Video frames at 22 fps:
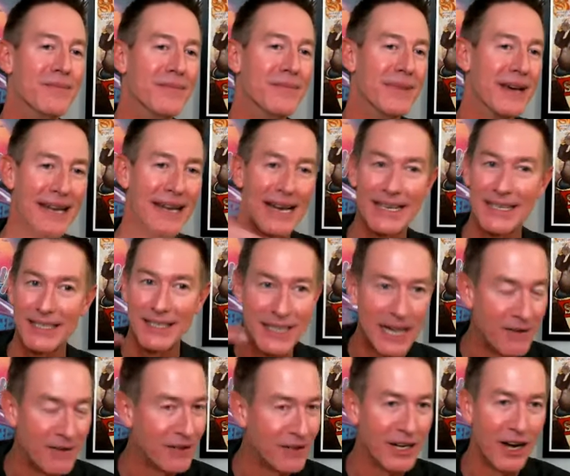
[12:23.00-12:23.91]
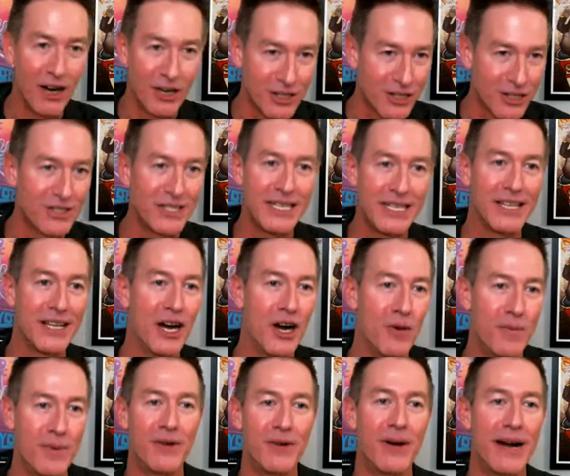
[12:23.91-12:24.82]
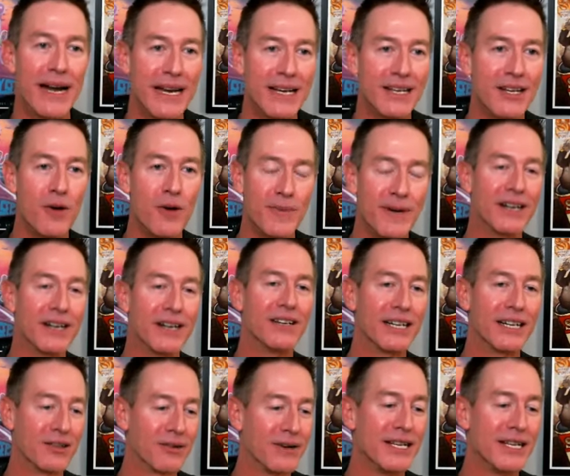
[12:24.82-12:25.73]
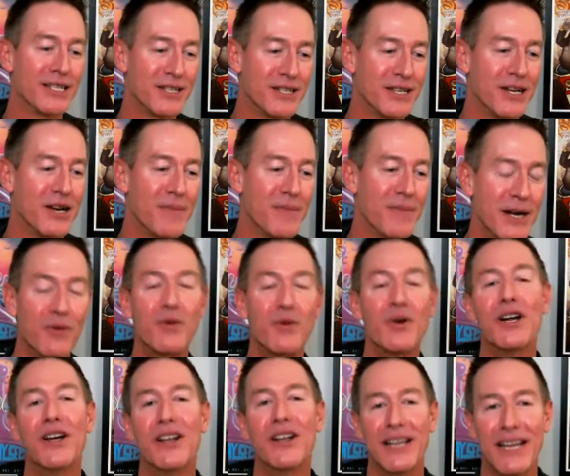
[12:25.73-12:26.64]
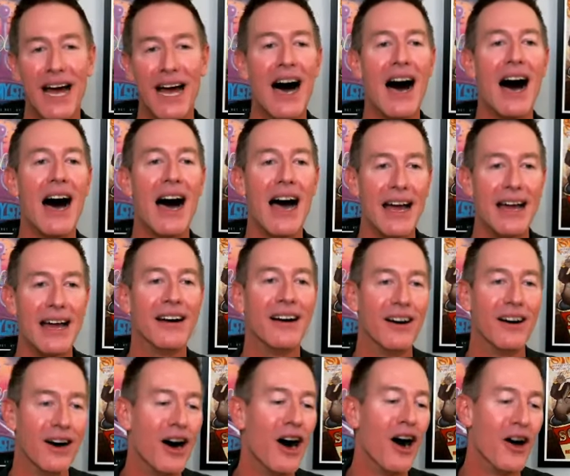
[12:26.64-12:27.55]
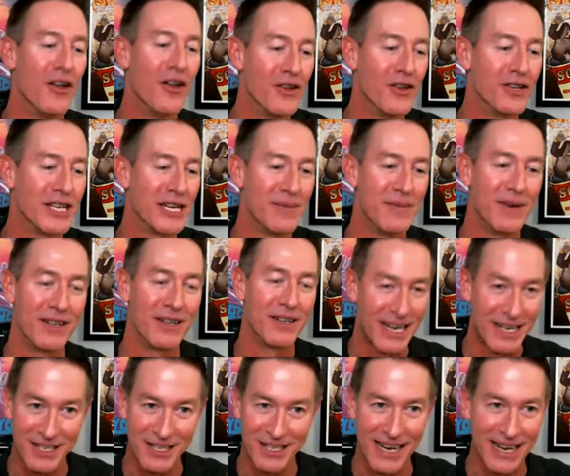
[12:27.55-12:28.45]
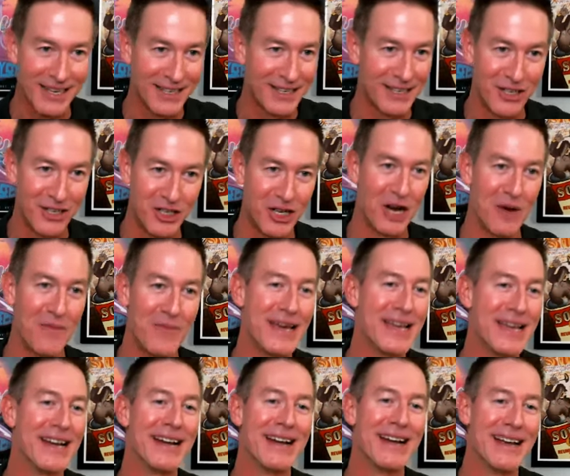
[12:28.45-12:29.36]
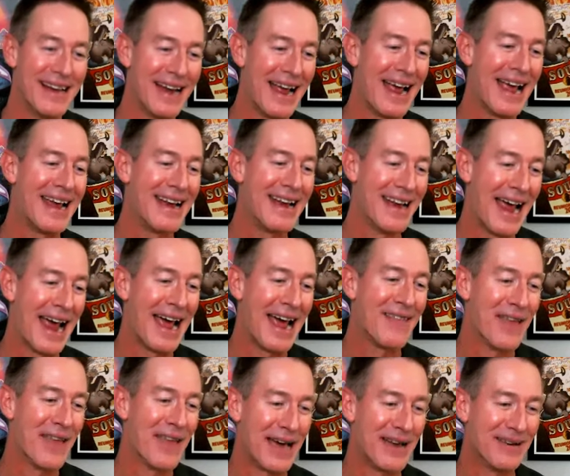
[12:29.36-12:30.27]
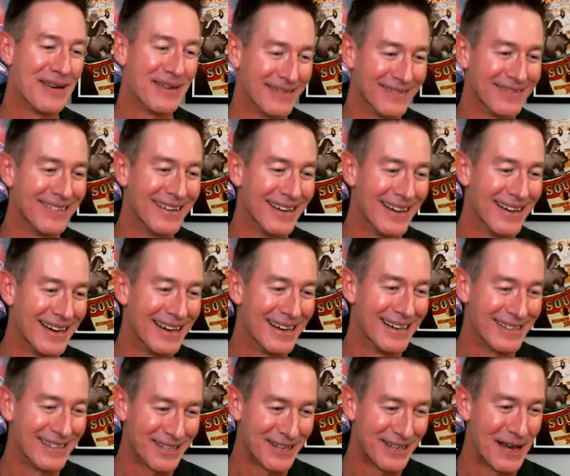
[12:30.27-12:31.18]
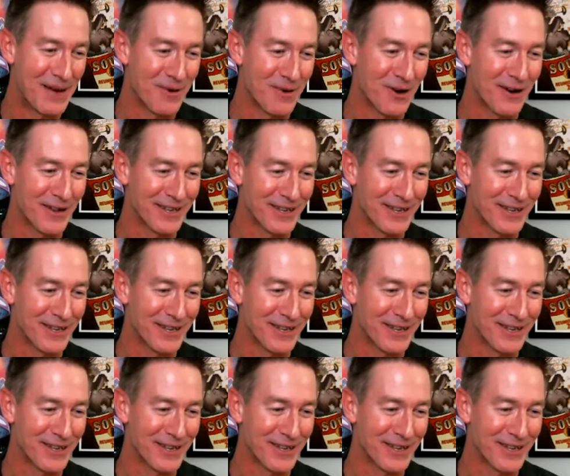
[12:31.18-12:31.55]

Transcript: And I definitely also see the open and click rates, being really high on those emails. I just had to jump in and add that to that part of